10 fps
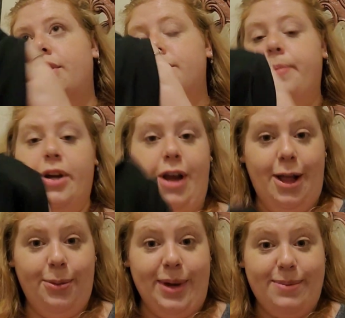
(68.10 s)
Spirit
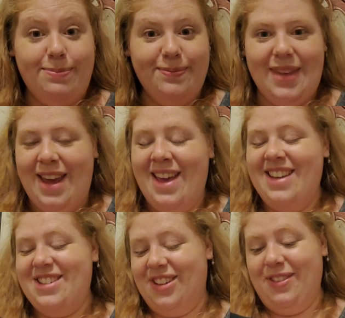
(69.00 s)
Halloween.
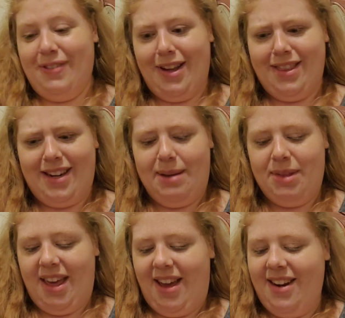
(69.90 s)
Totally forgot the name
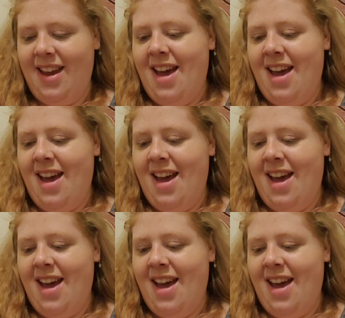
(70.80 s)
of that.